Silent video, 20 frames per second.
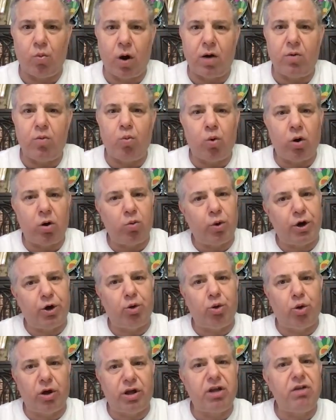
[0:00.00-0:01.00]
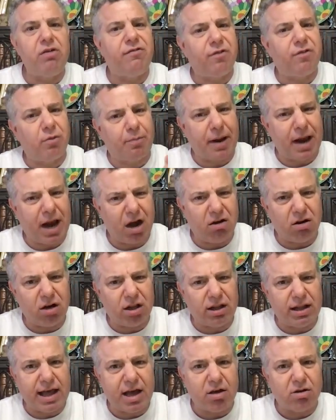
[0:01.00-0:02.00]
What were you looking for
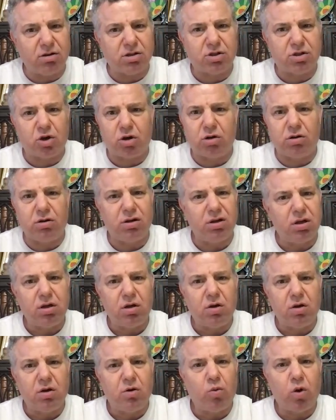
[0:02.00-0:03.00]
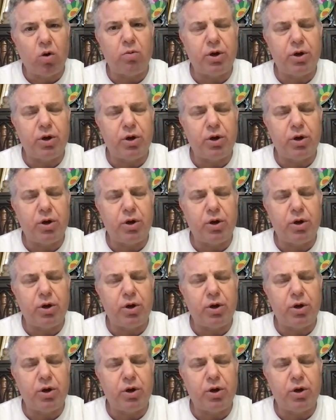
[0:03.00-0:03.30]
parallels? What were